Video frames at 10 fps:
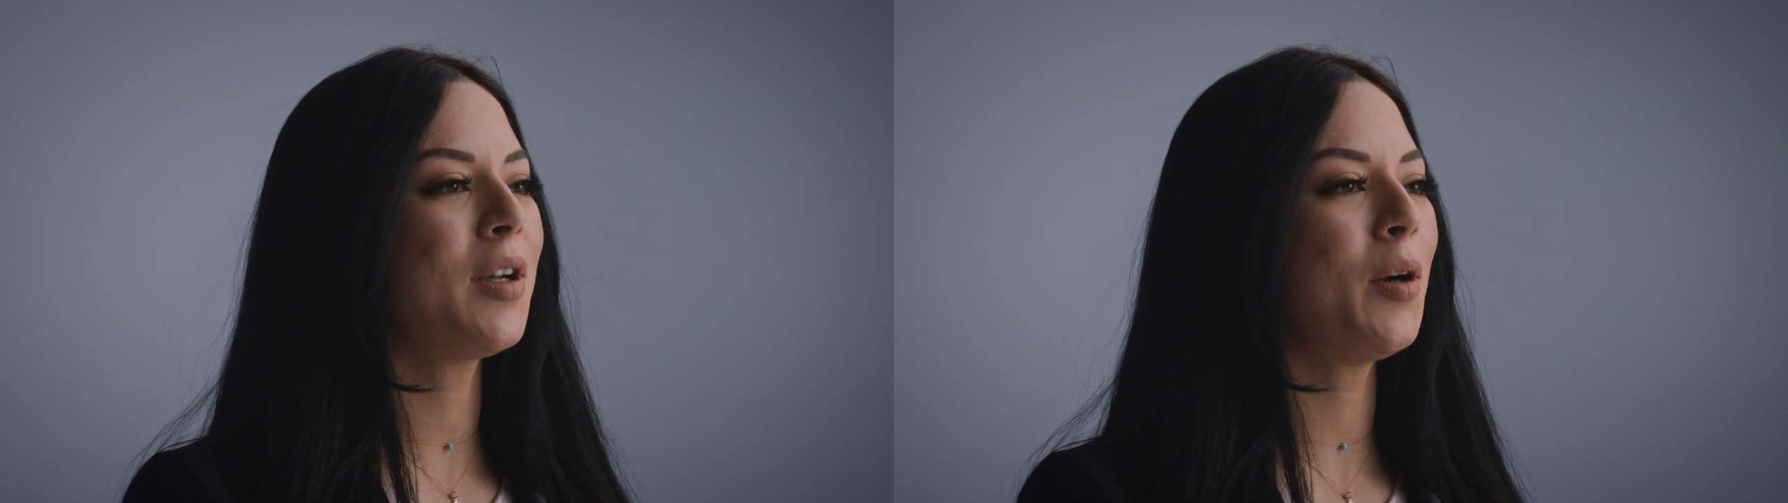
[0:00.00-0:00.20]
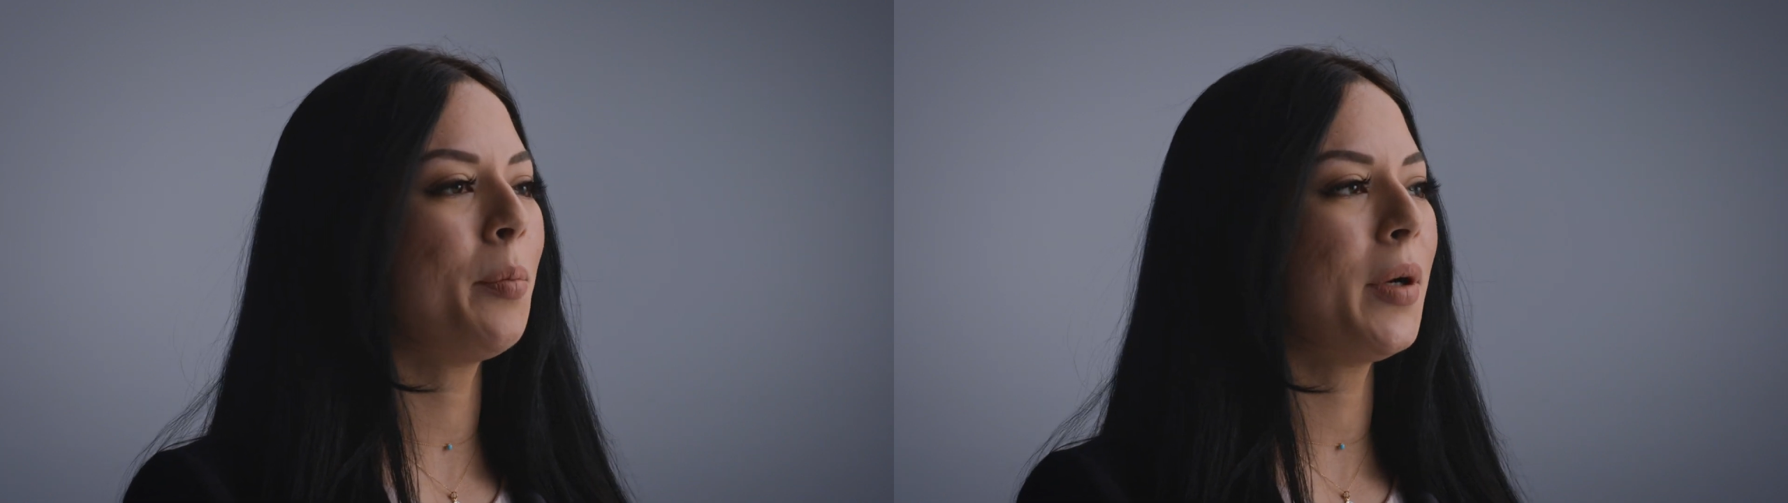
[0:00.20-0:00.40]

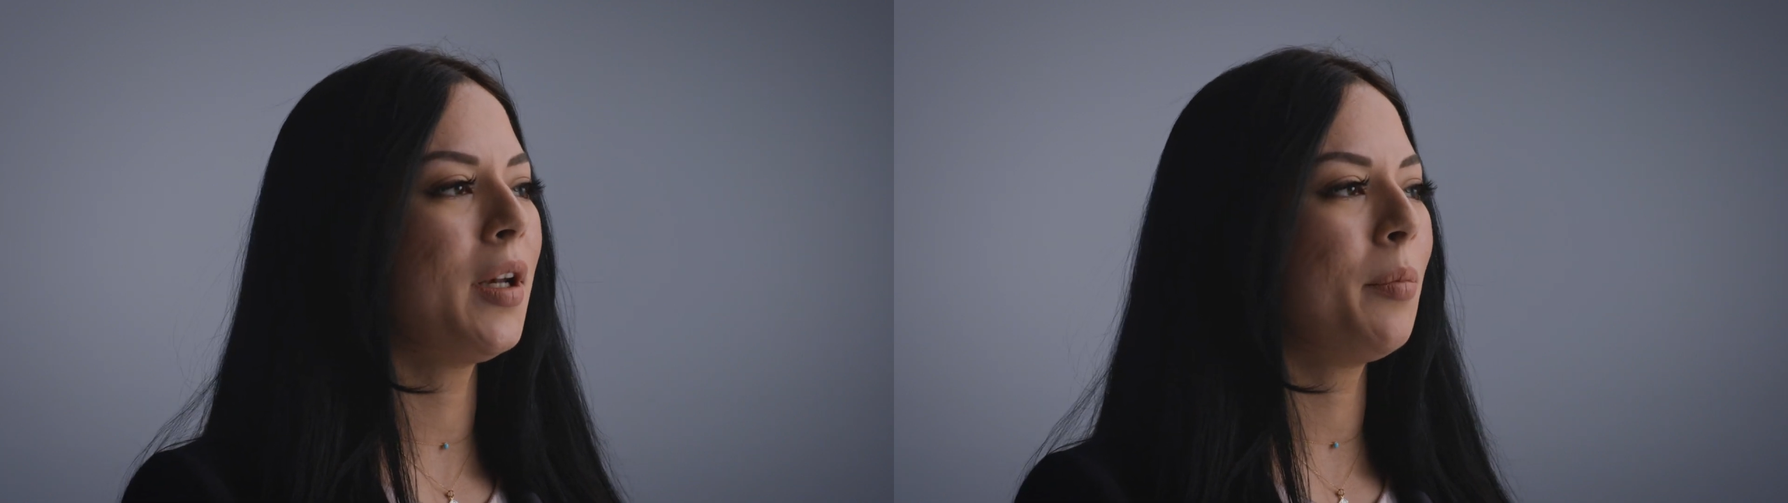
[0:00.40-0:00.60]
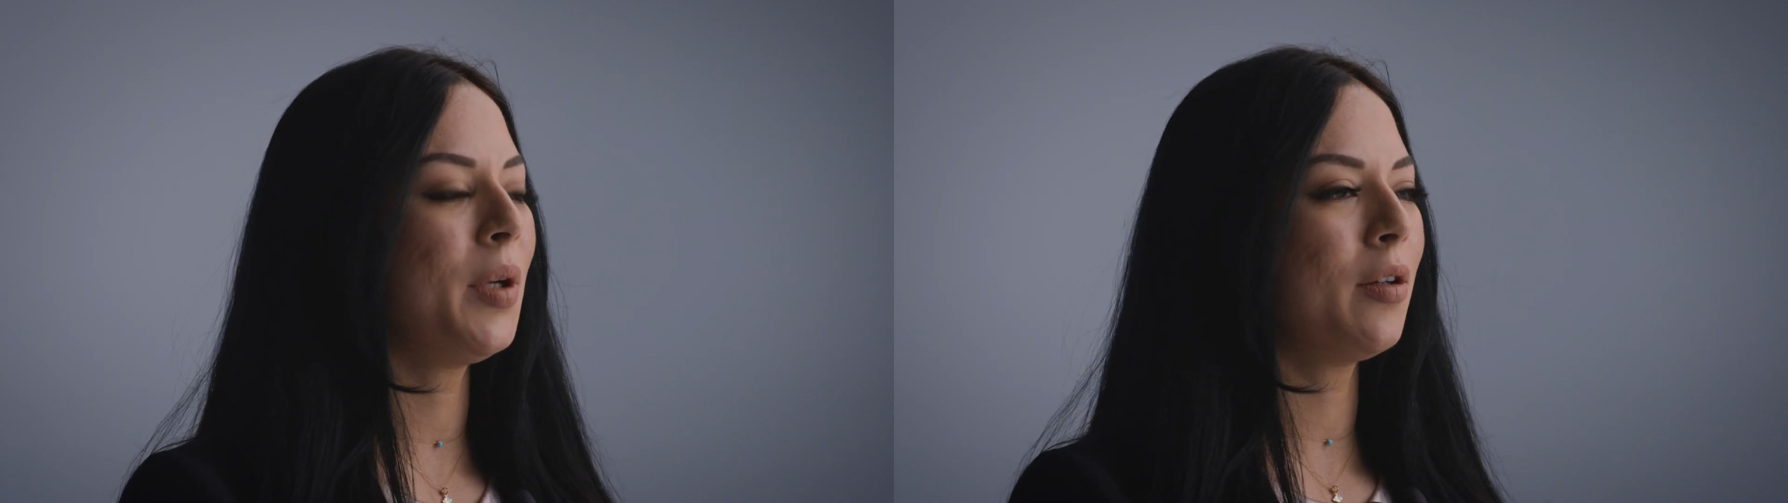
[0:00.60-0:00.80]

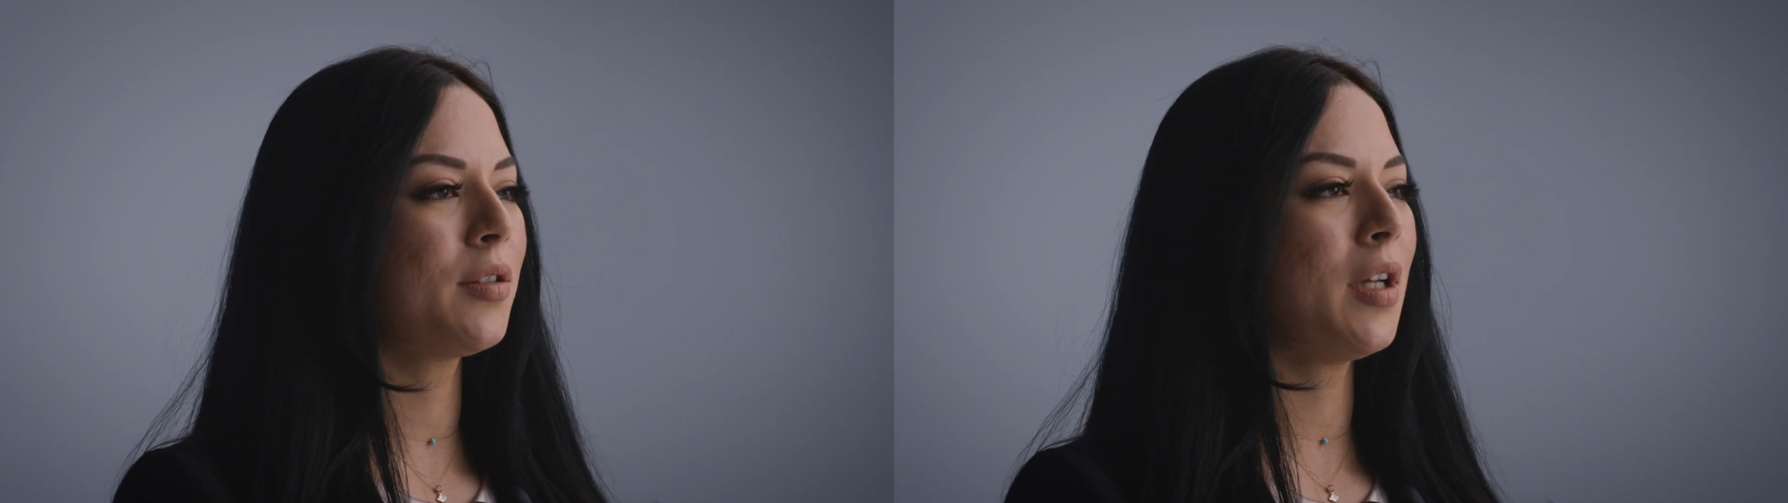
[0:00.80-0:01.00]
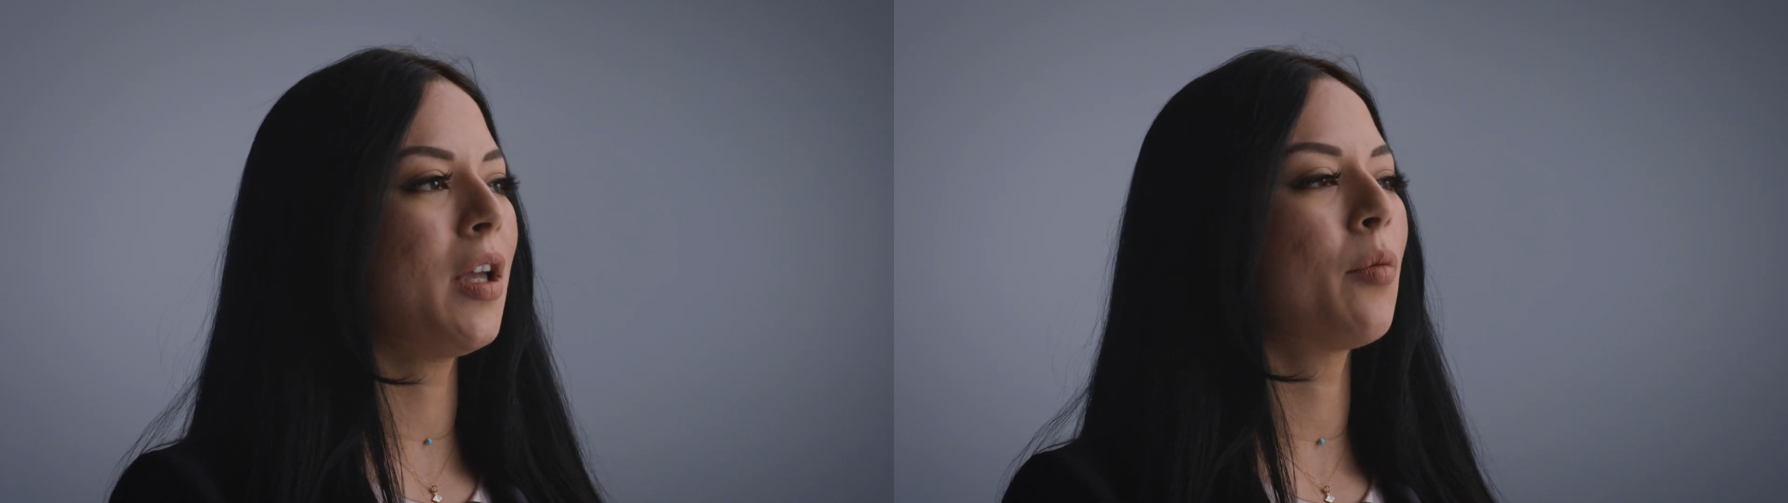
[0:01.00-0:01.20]
company
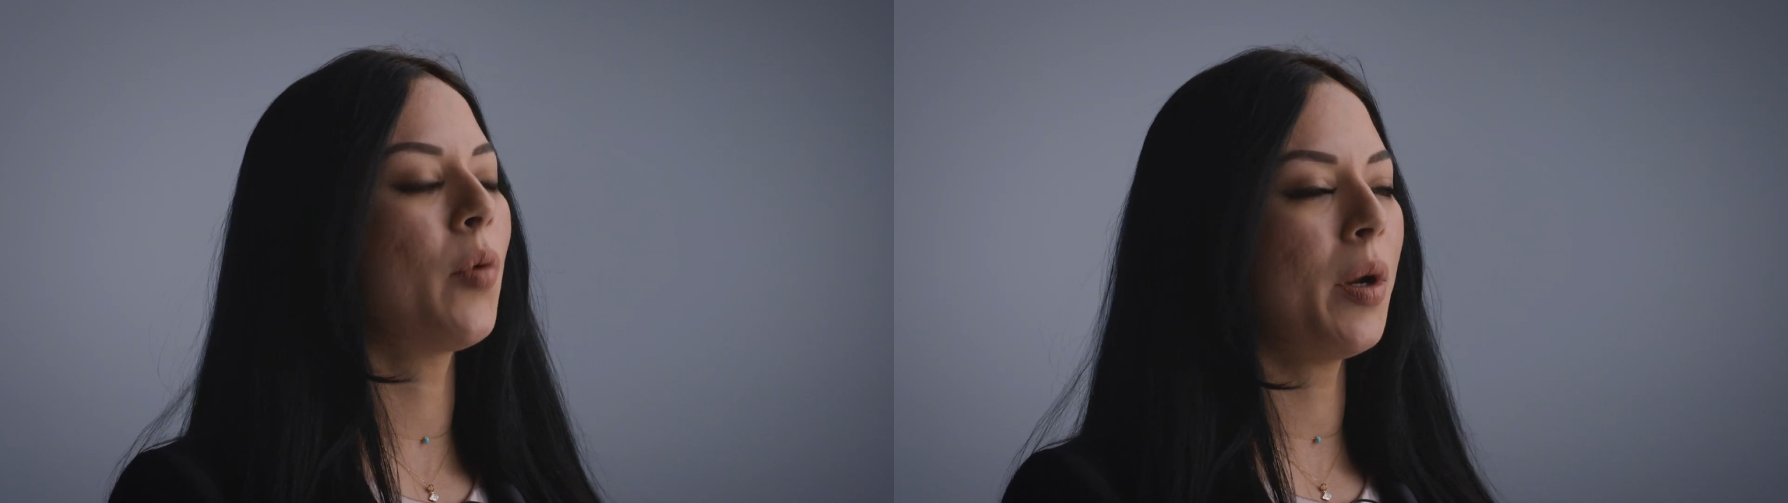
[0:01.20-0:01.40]
because I am